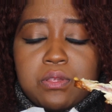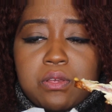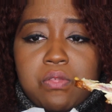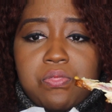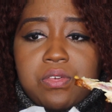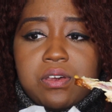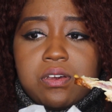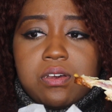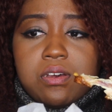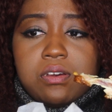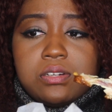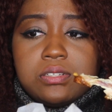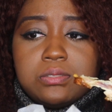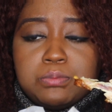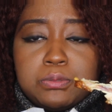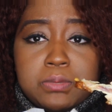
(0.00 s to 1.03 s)

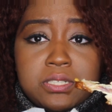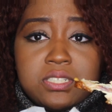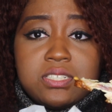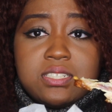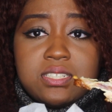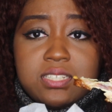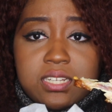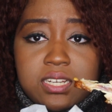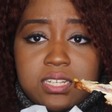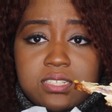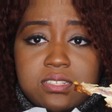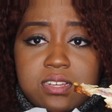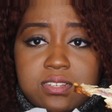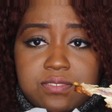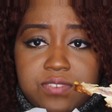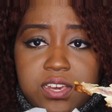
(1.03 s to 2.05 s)
the Permission to Dance
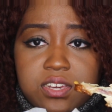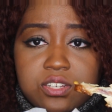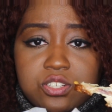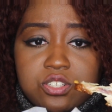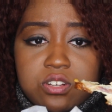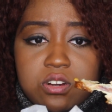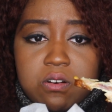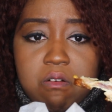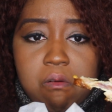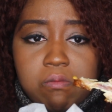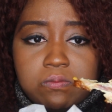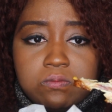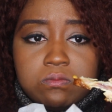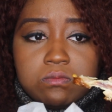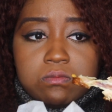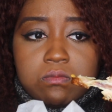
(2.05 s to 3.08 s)
Las Vegas show,
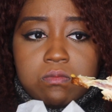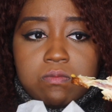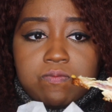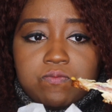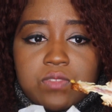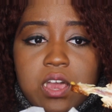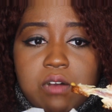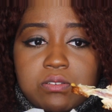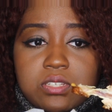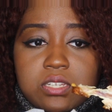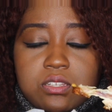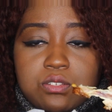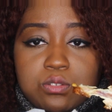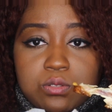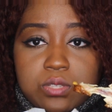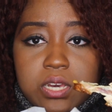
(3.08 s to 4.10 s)
I was in the
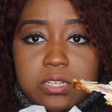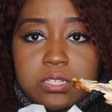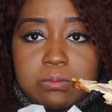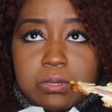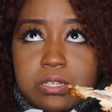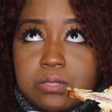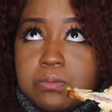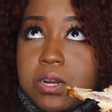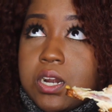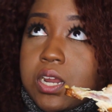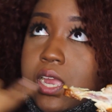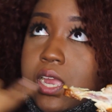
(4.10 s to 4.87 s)
2,000 plus mark,